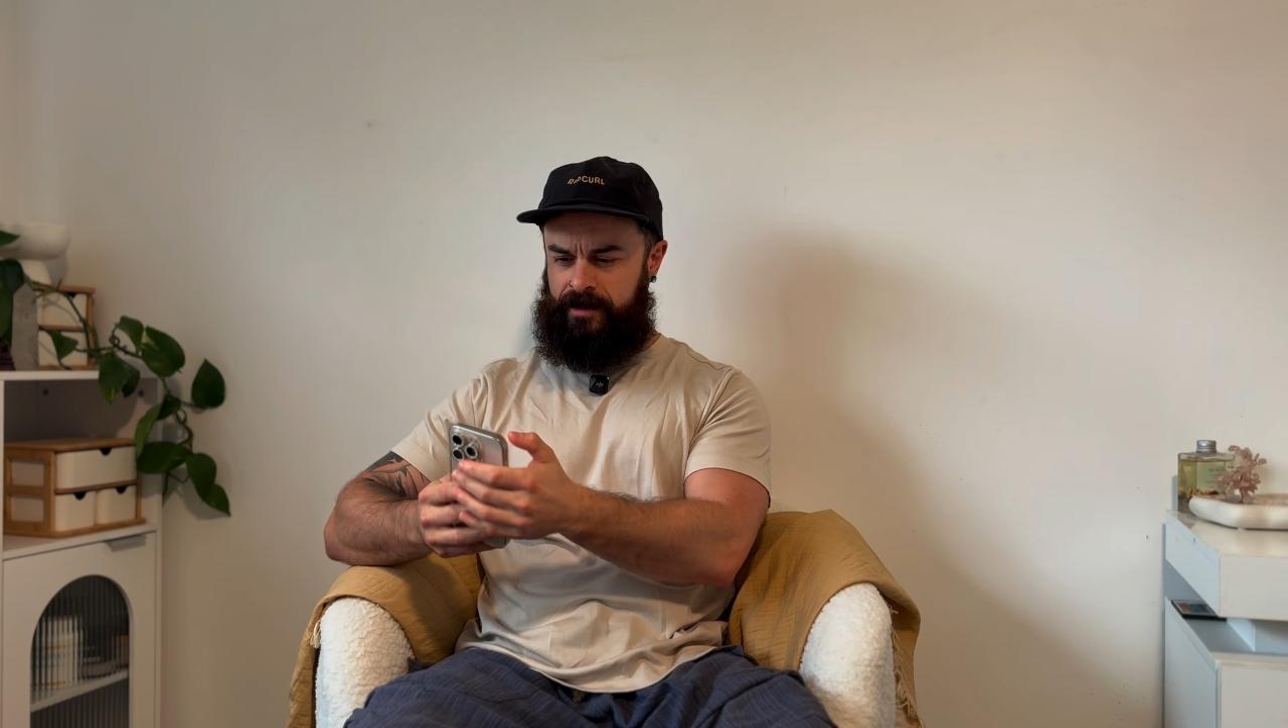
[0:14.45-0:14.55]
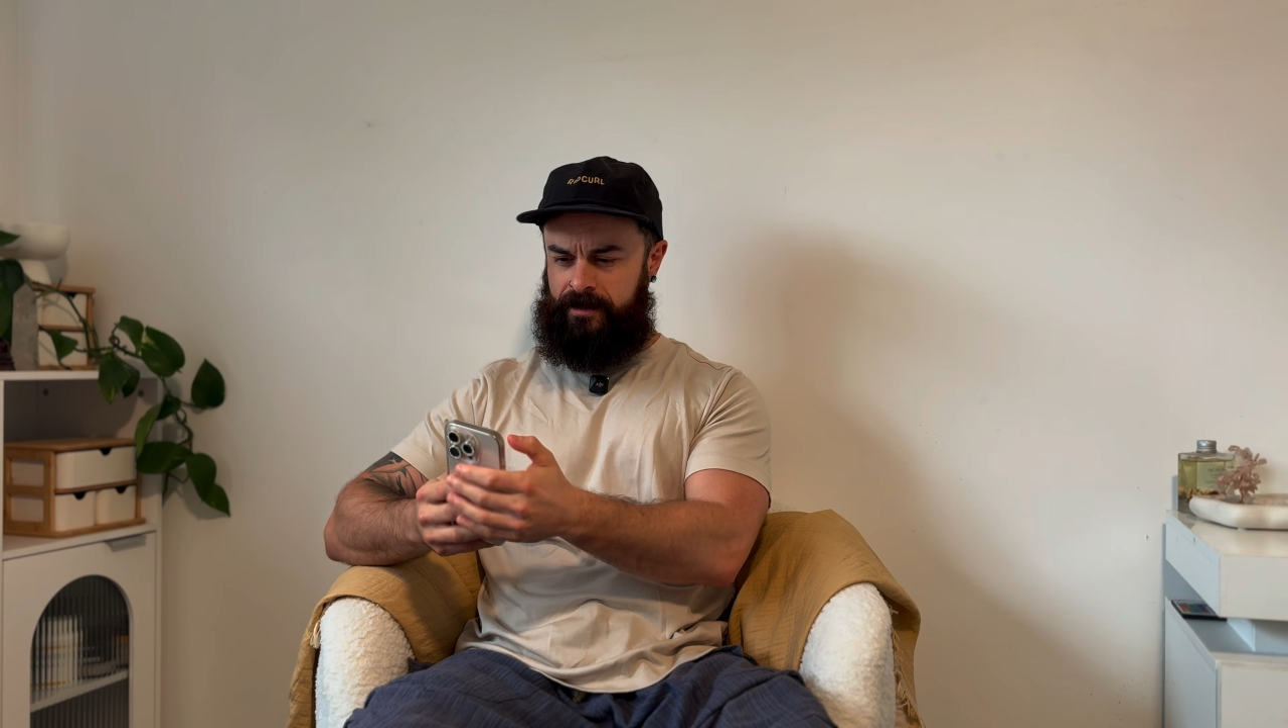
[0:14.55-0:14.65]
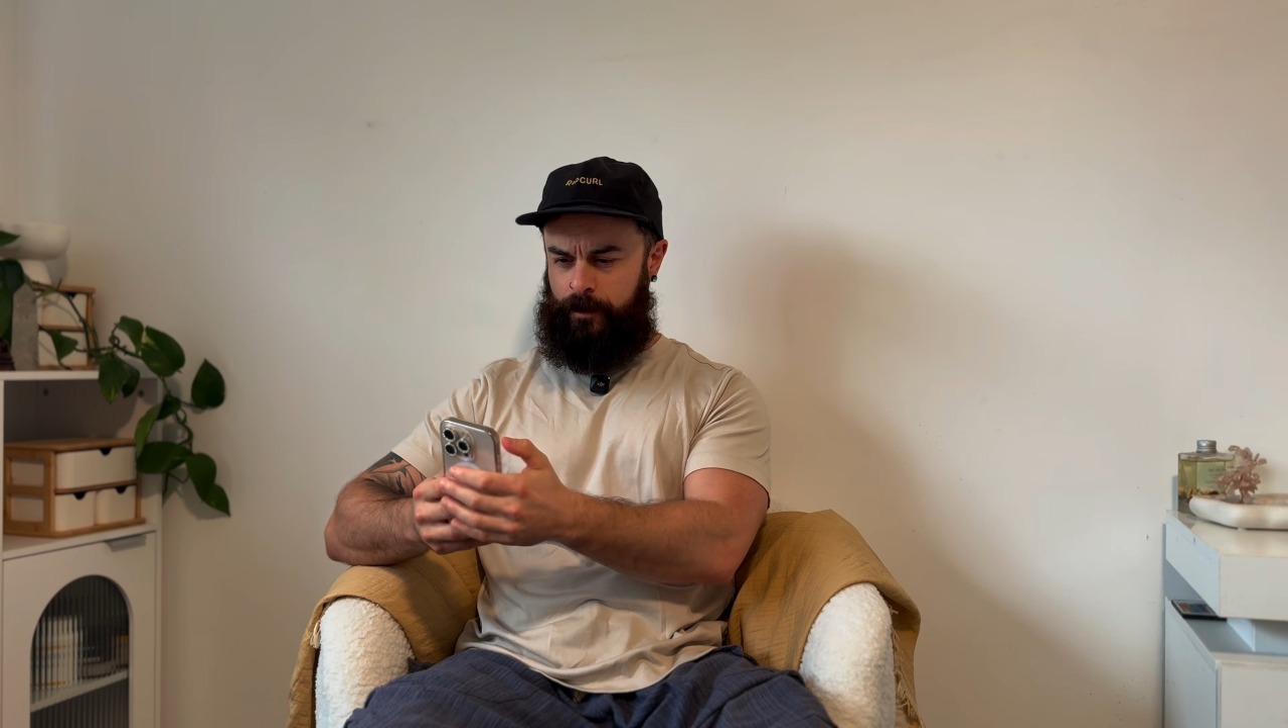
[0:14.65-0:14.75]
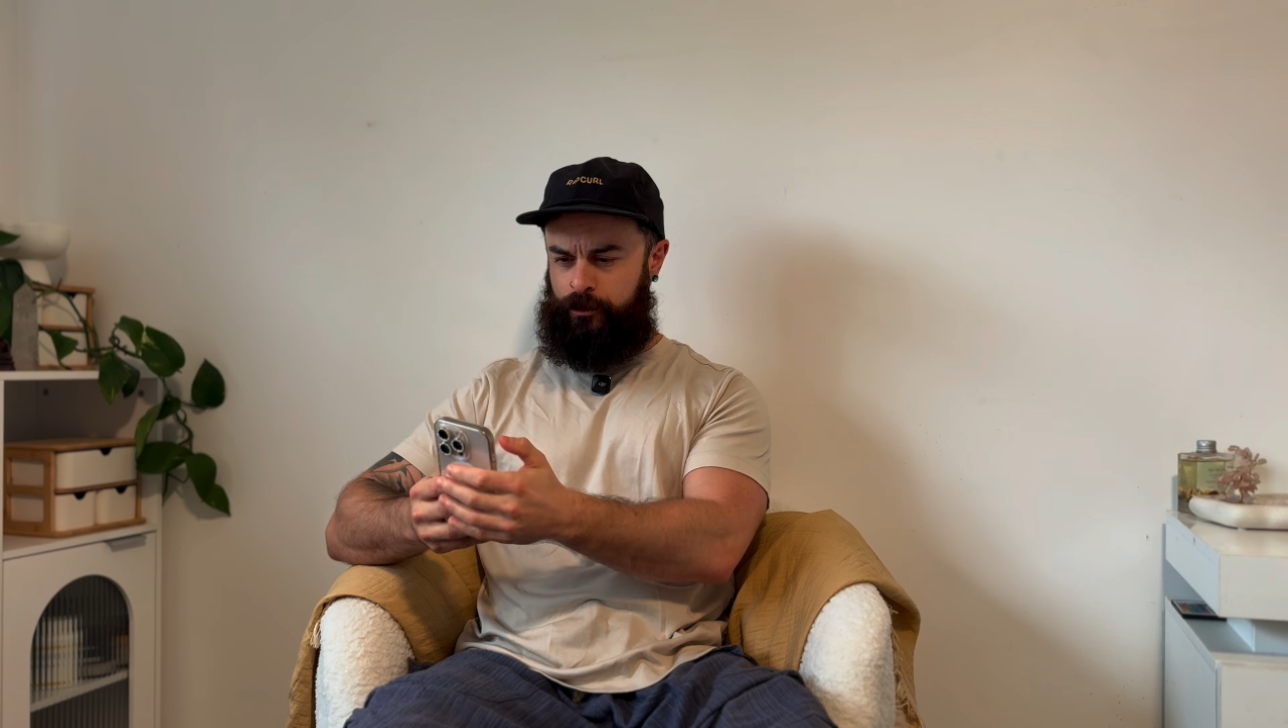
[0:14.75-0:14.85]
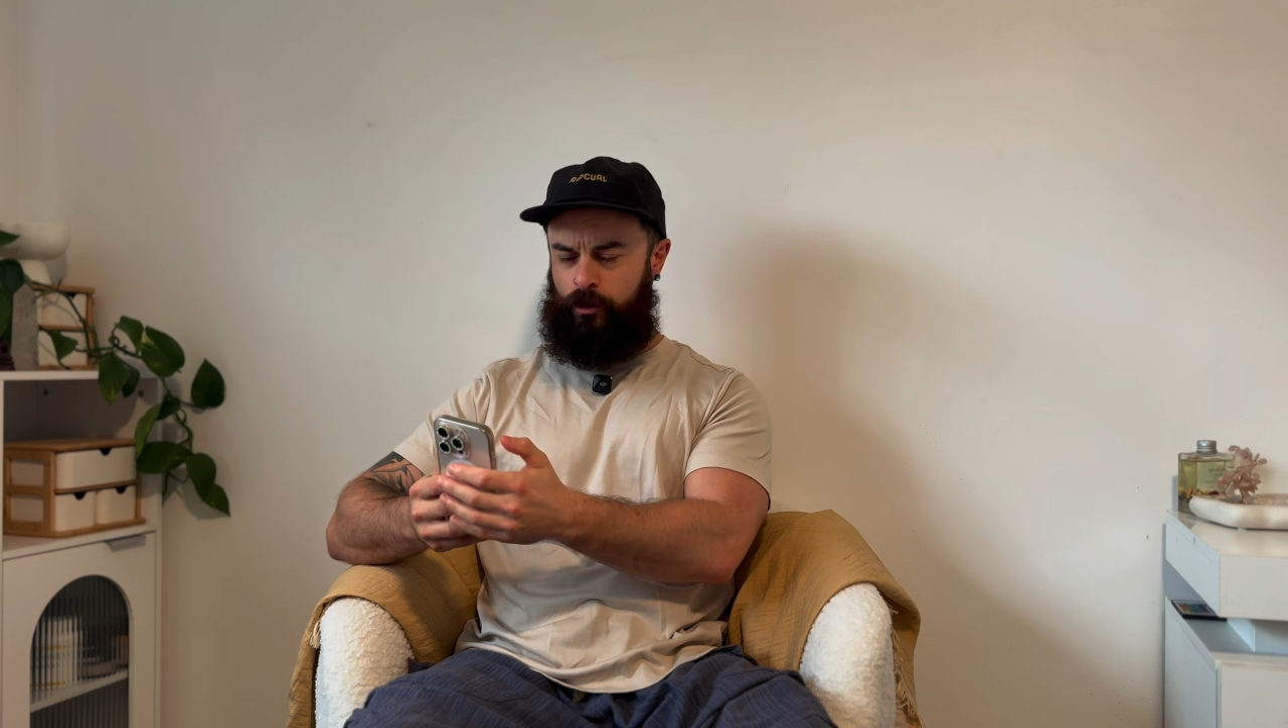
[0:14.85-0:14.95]

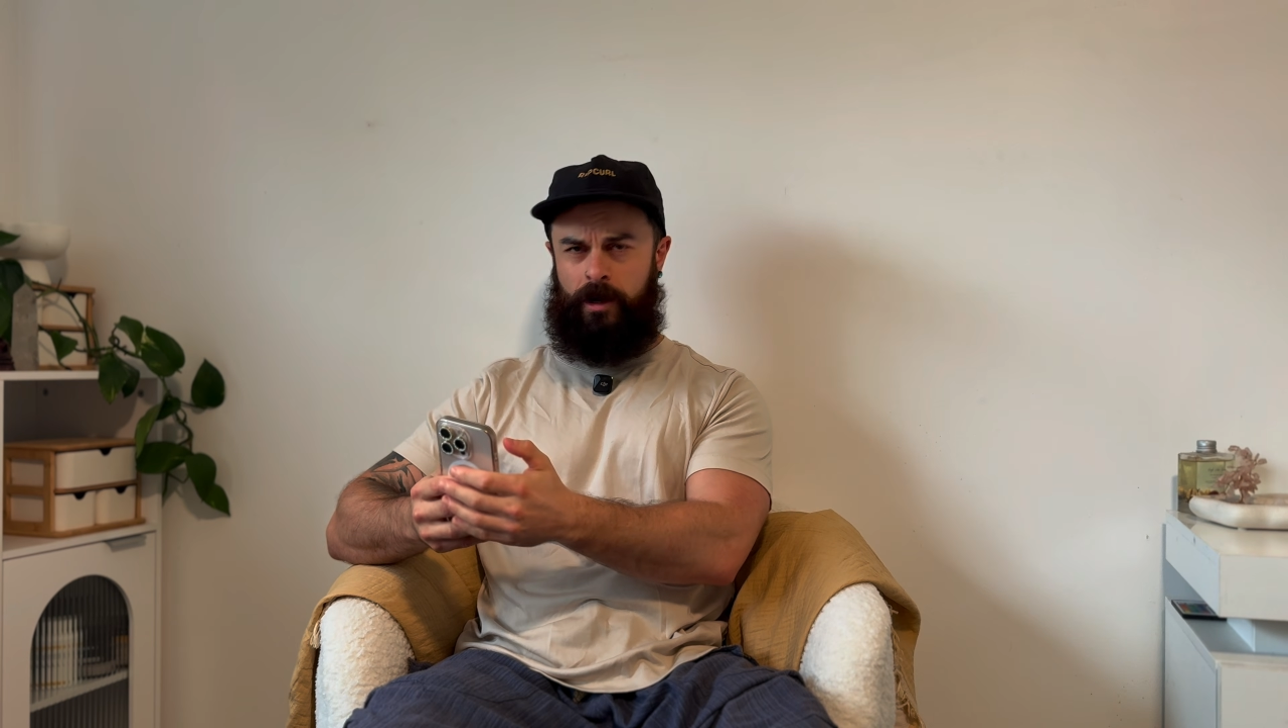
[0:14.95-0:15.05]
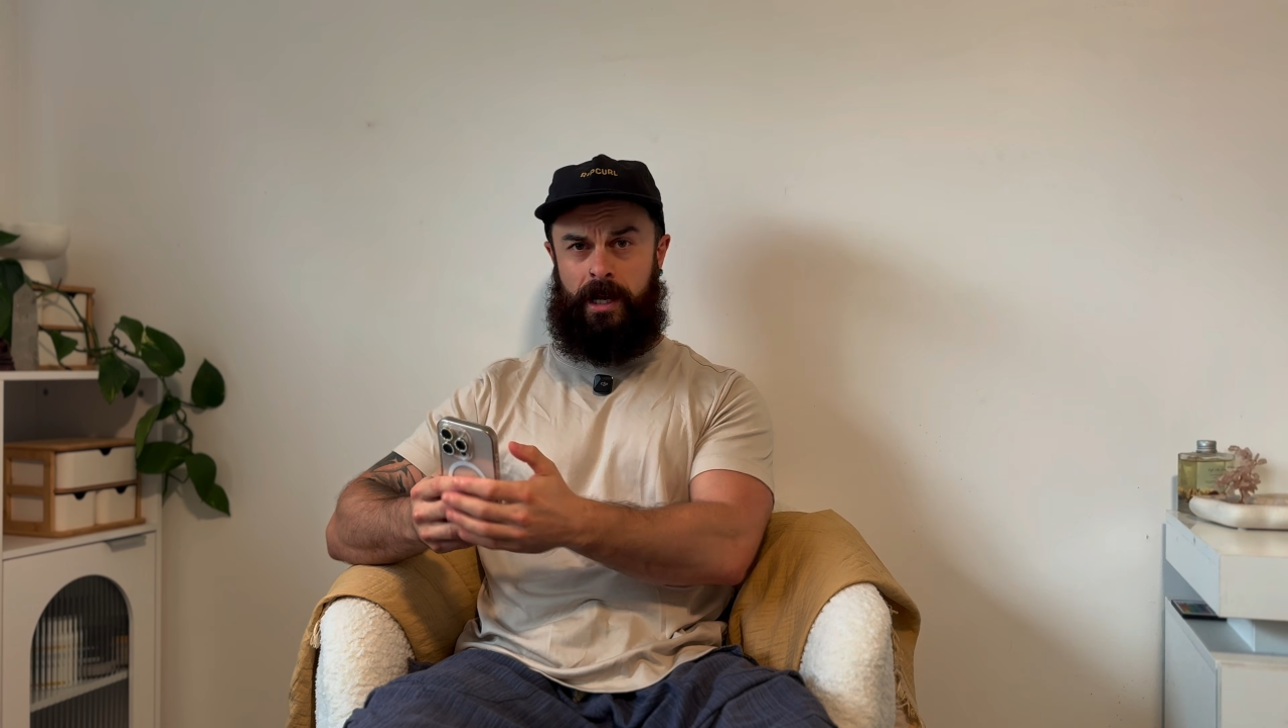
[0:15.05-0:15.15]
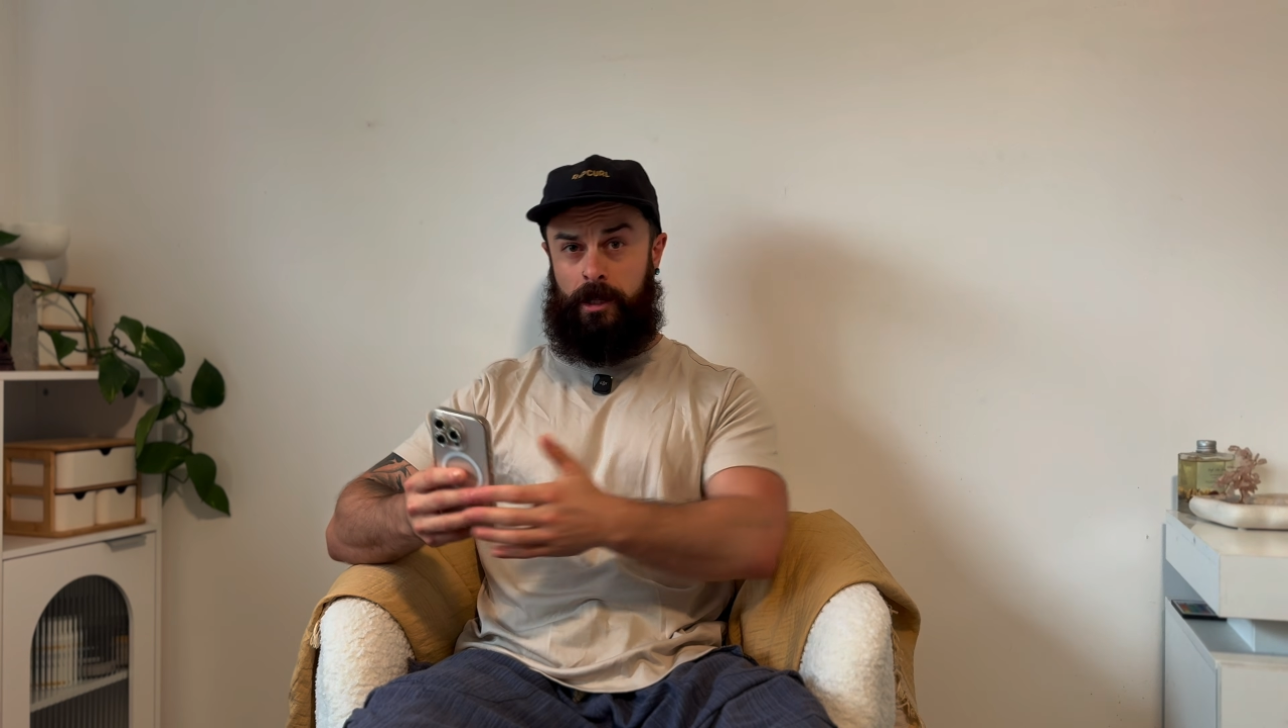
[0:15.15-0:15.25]
because I'm sure like